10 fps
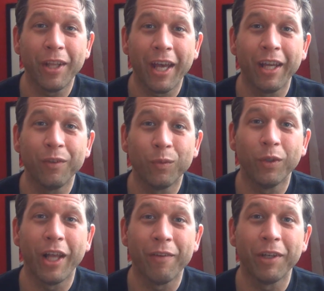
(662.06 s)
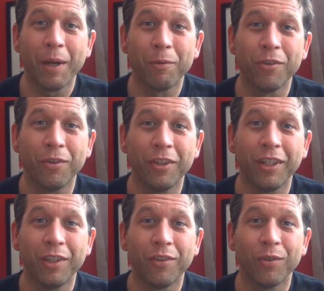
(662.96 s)
that, we'll have an
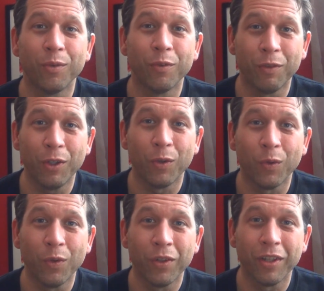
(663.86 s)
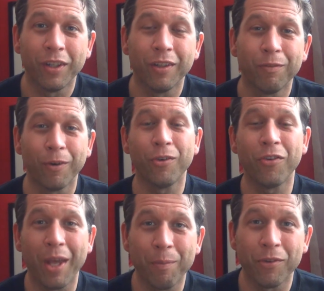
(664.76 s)
opportunity to review the
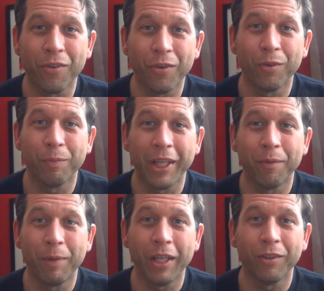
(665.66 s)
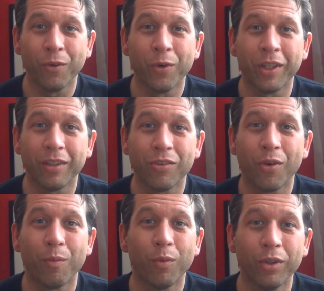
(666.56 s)
first episode of Mandalorian.
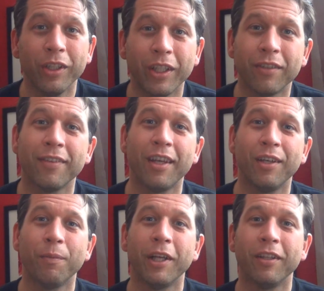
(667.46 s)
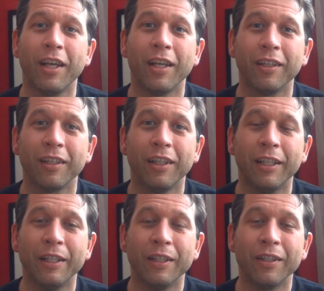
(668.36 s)
So I'm really excited about that.
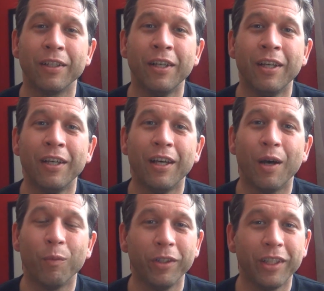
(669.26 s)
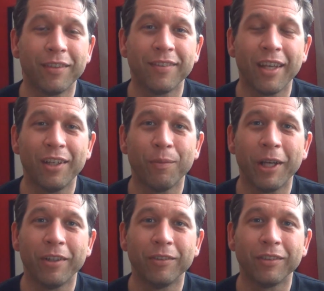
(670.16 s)
I'm really excited
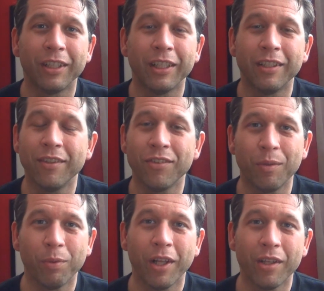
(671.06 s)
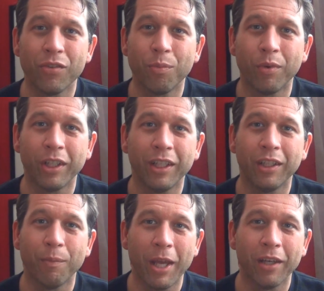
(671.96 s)
about Disney Plus
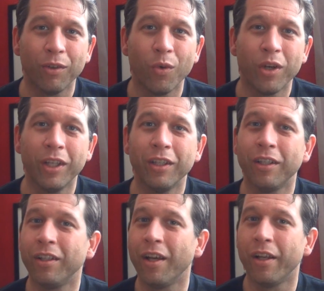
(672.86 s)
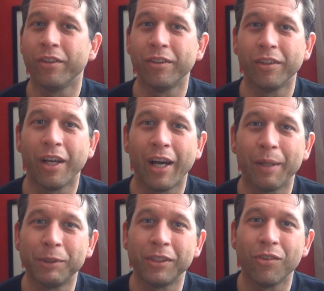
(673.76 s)
bringing The Mandalorian and other
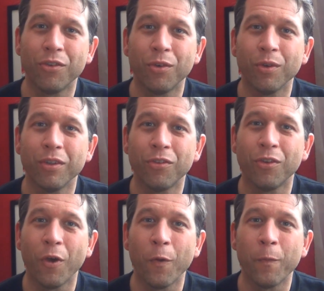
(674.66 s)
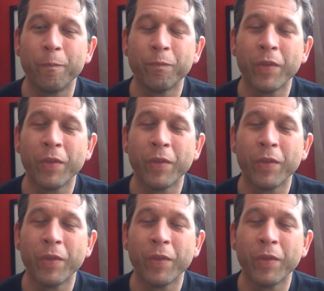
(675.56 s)
options to us. So